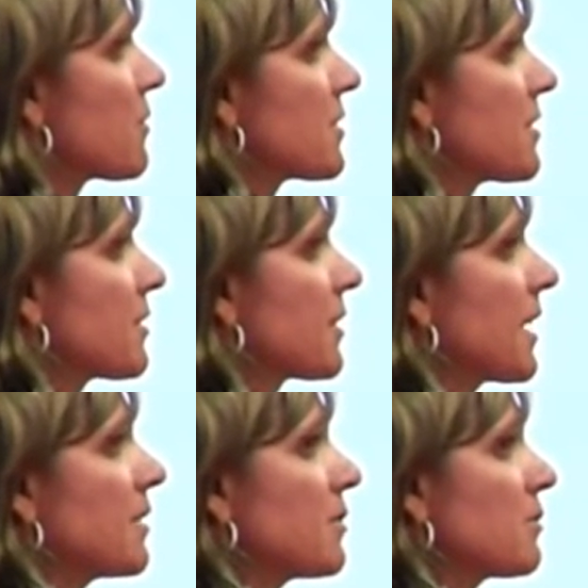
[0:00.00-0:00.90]
scores that are
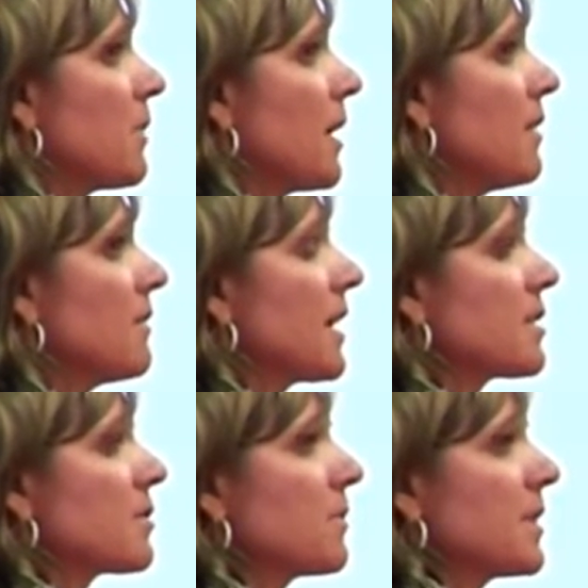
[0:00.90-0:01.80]
greater than 12,
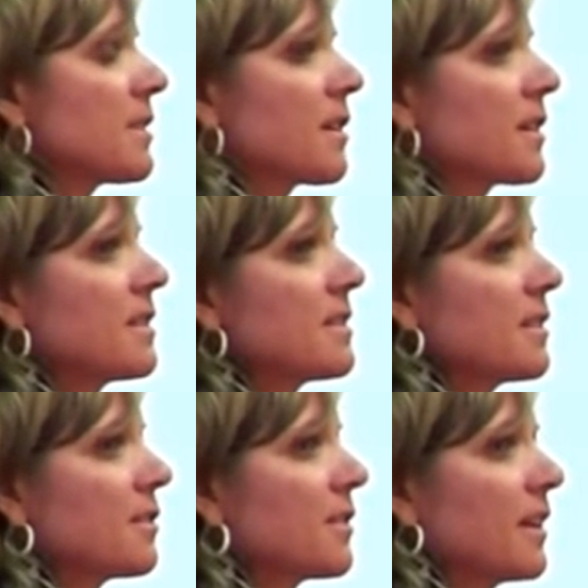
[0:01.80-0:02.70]
that's when we start
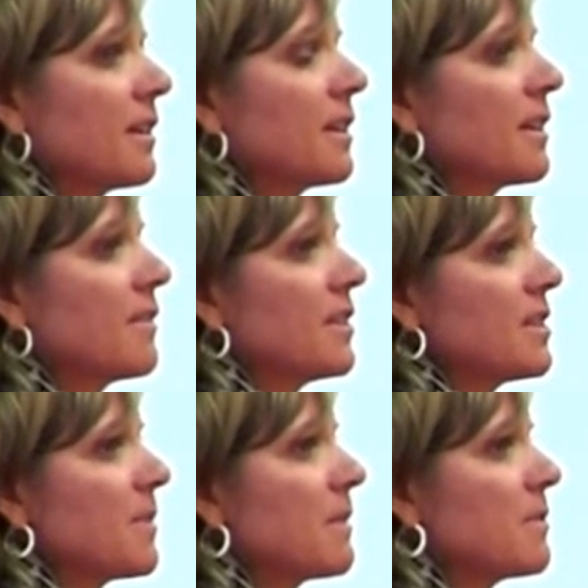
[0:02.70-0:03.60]
considering giving
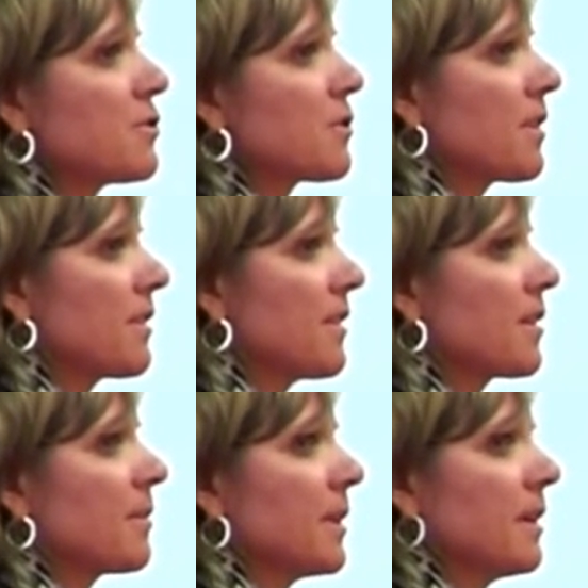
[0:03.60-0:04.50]
these babies drug
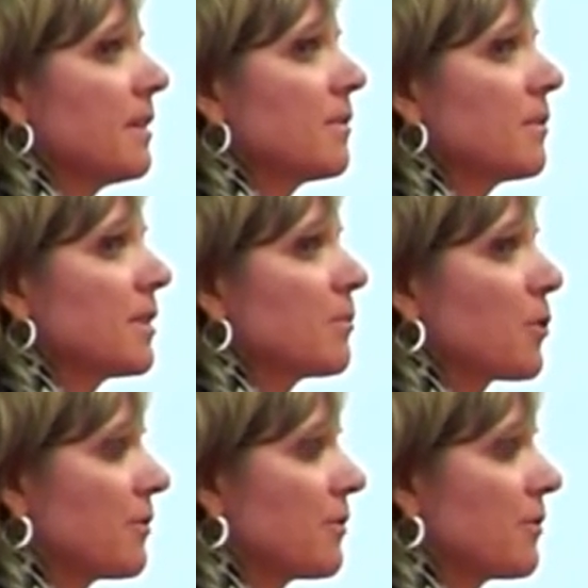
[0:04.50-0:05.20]
therapy with